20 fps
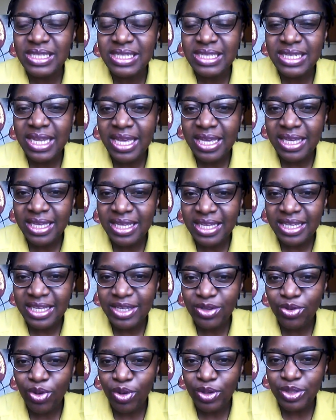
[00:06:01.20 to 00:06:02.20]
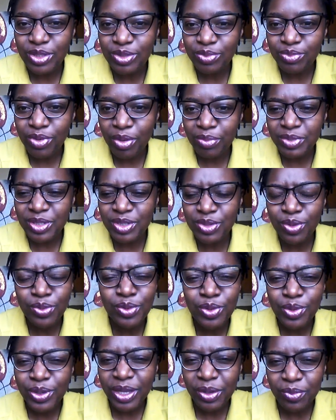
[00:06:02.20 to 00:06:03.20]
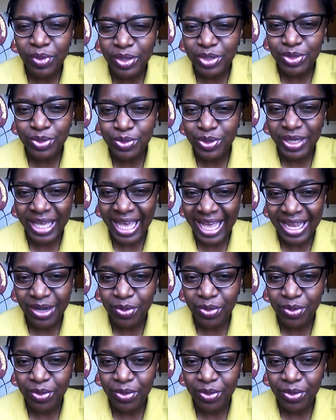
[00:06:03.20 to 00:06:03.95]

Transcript: take God's promises. Don't look at what you can